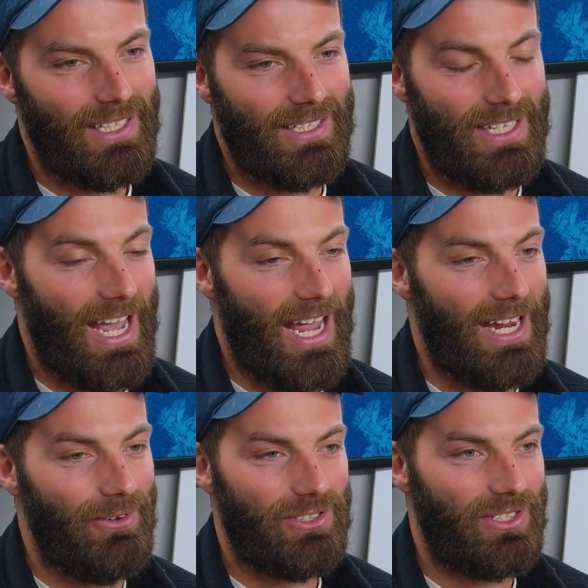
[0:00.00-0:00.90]

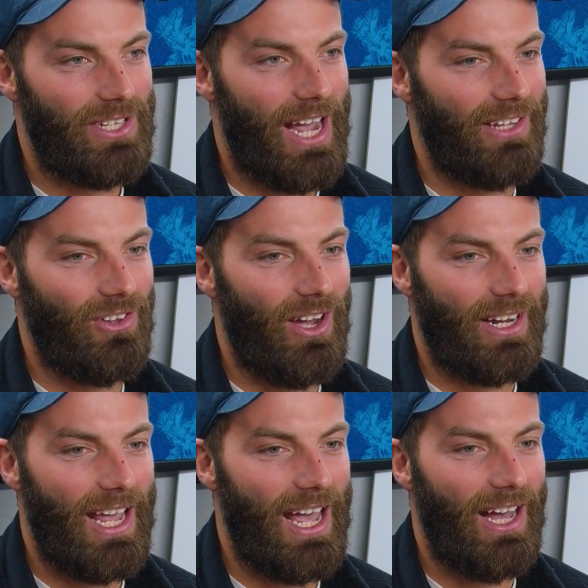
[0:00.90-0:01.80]
he was just saying
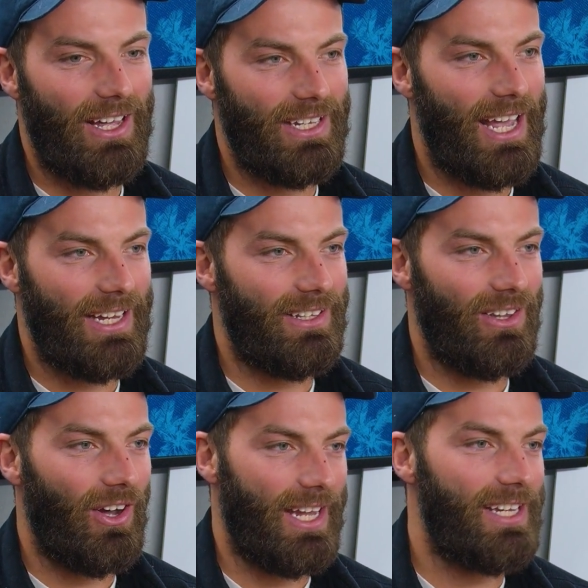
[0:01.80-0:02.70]
like how,
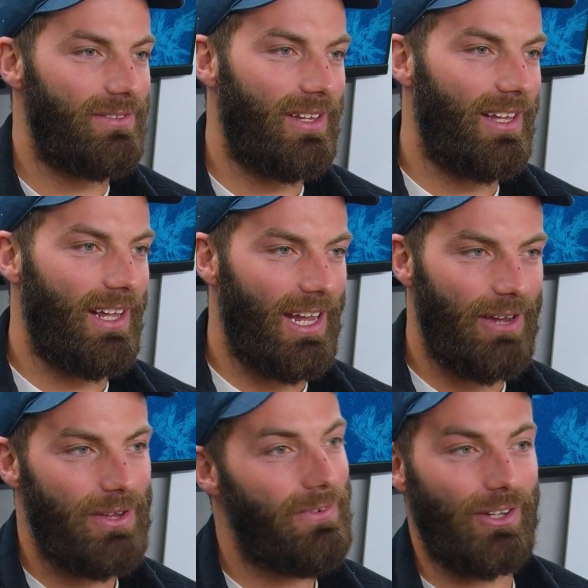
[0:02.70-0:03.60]

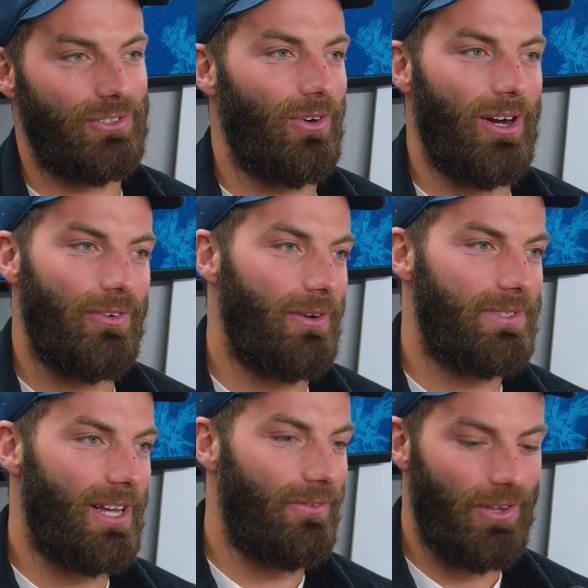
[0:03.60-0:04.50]
if he felt sorry for
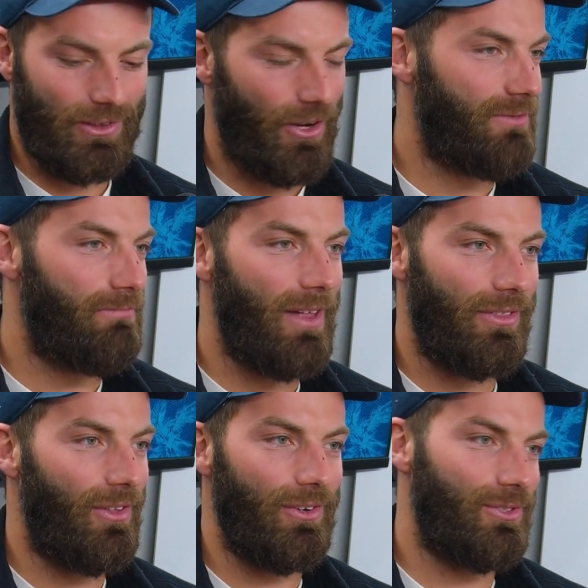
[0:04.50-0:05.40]
himself, like those
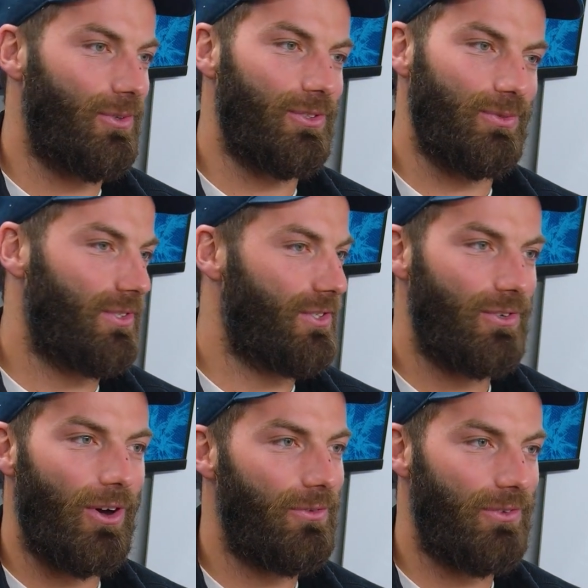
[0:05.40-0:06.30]
month-long tours would have just
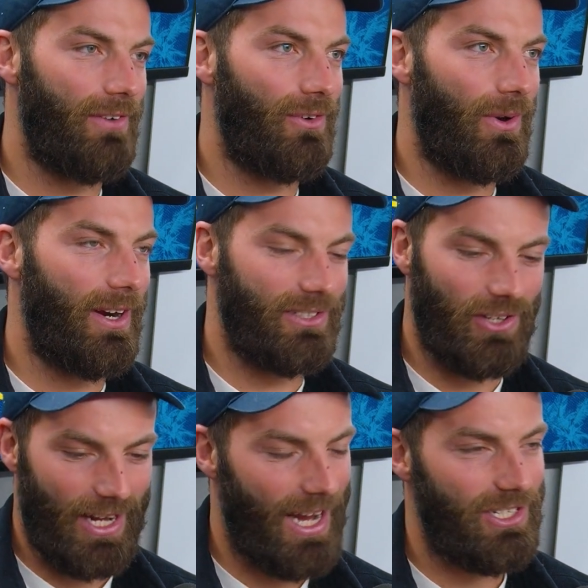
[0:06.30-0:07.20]
gone forever. Whereas
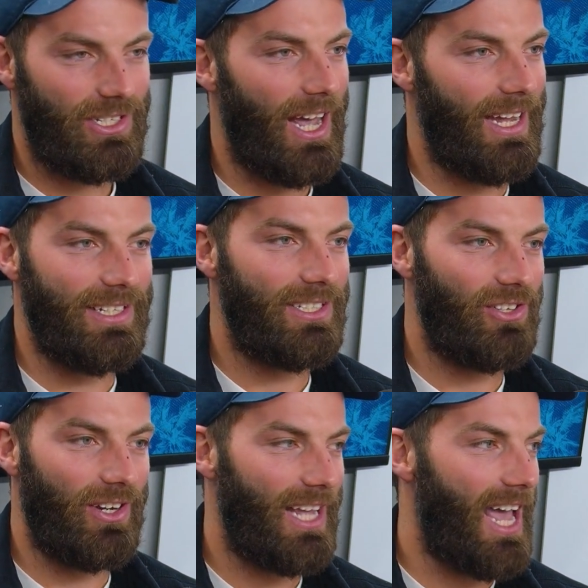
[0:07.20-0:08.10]
like each day he just
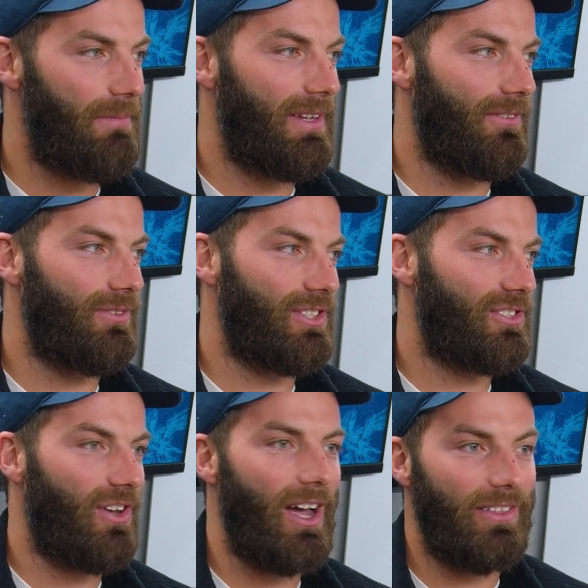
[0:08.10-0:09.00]
like came in and was
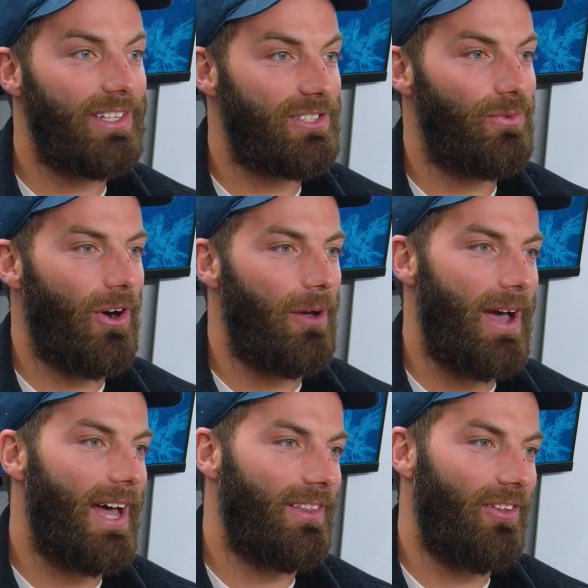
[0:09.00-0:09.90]
just like, this is where I'm
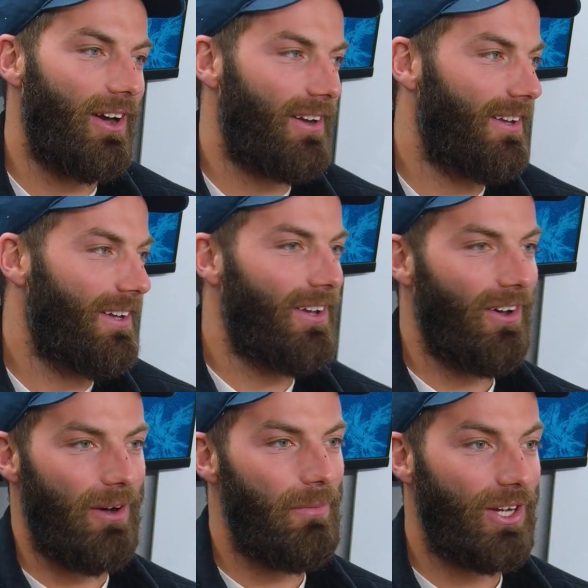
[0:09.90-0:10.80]
at. Like
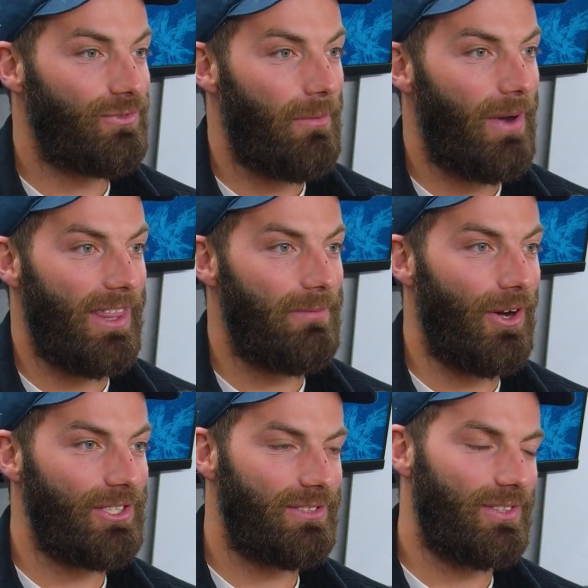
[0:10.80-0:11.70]
I might as well make the
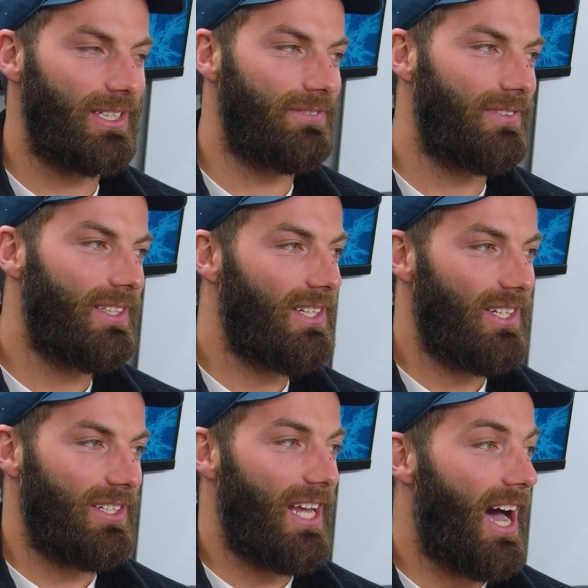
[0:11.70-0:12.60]
most of it. And
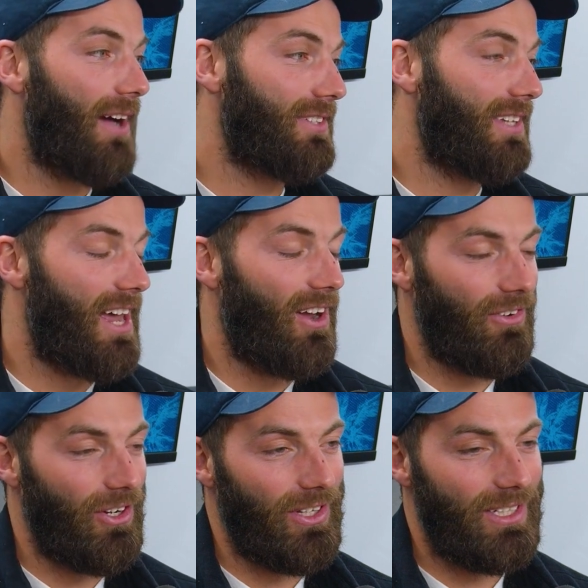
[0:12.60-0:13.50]
after that, I
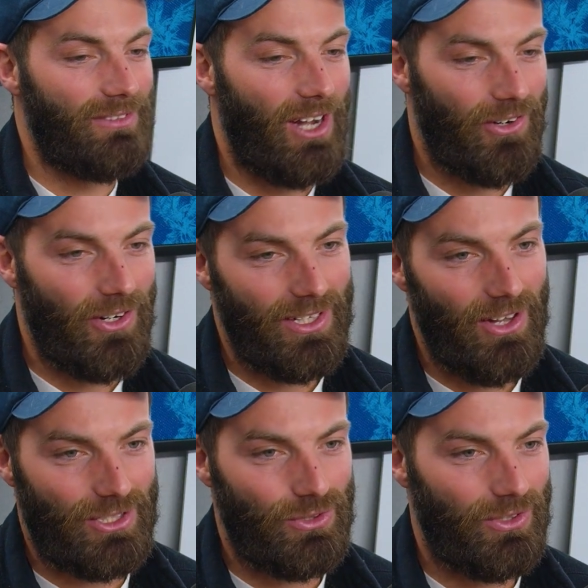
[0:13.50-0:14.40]
really
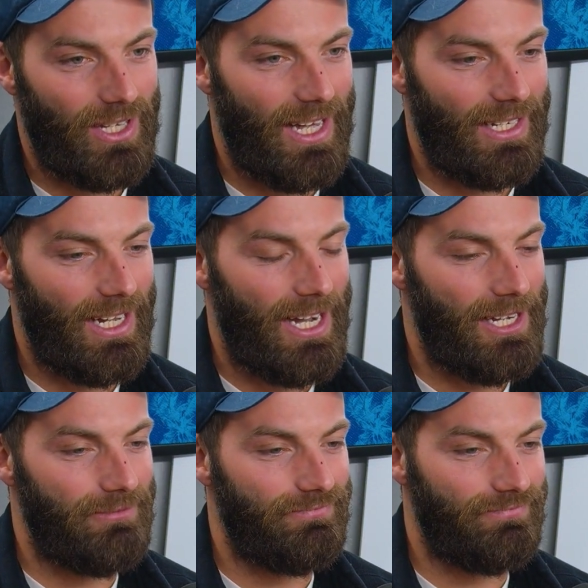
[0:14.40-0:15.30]
like took that
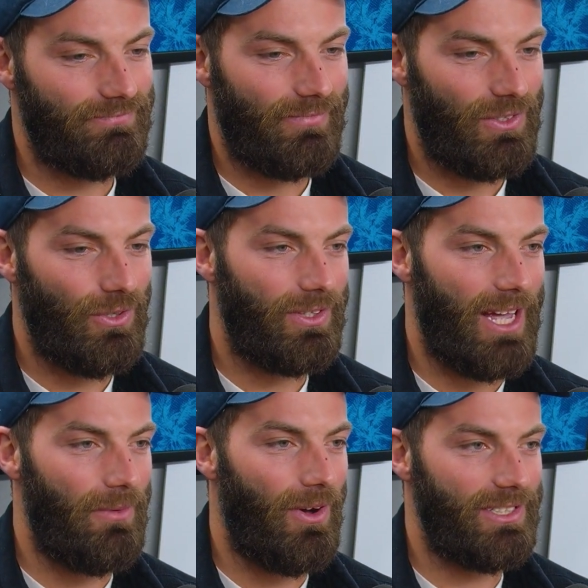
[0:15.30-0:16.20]

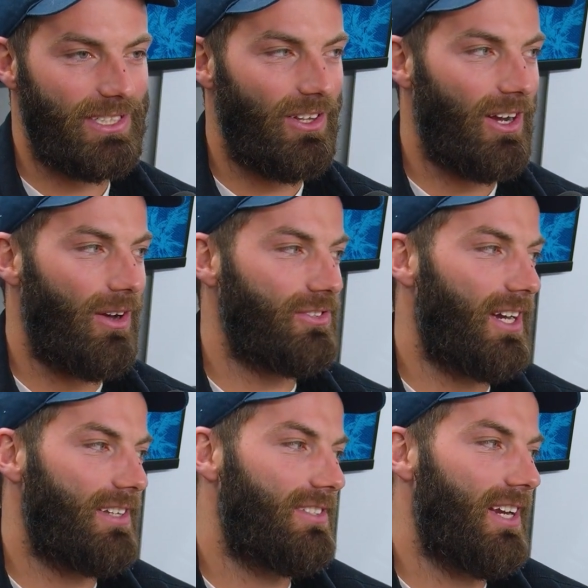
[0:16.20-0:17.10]
mindset. Like I was
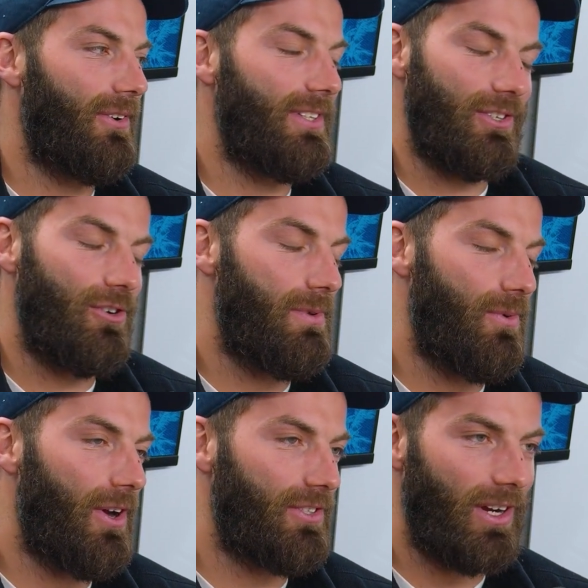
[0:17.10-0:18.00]
like, gee whiz, it could be
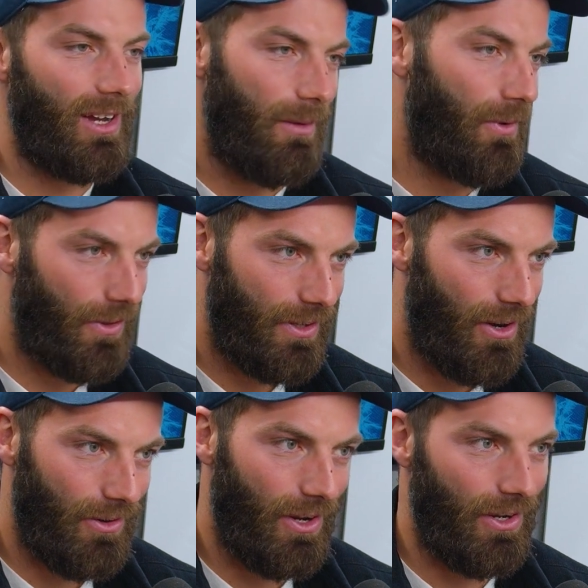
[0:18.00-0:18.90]
worse. Like I'm on the
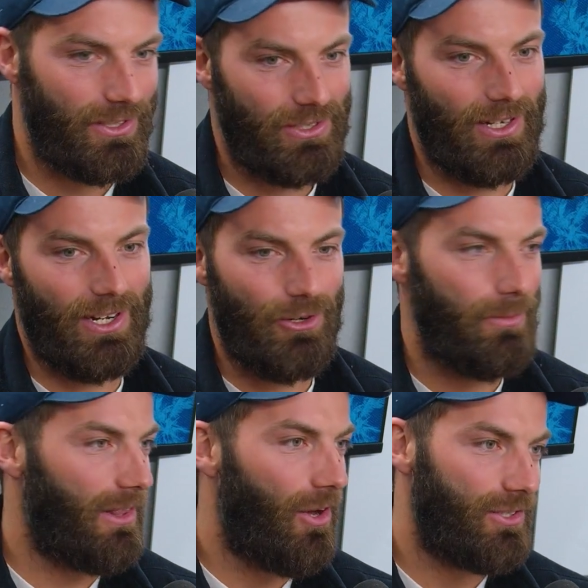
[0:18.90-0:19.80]
Gold Coast. Like I could
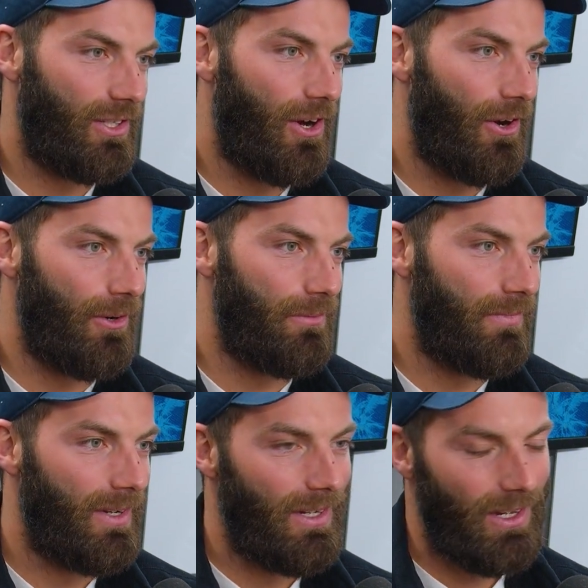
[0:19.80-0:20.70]
be locked at home.
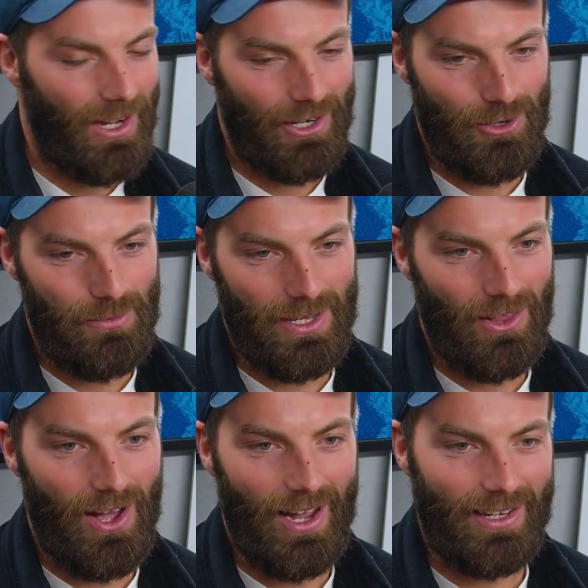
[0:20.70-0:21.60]
I could be
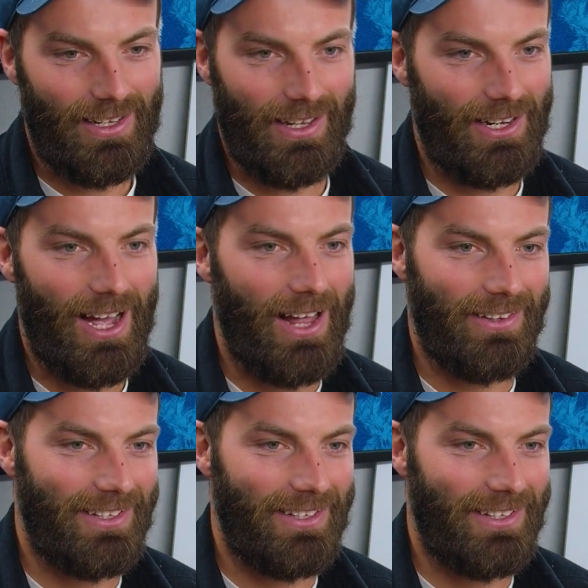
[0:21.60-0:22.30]
like, not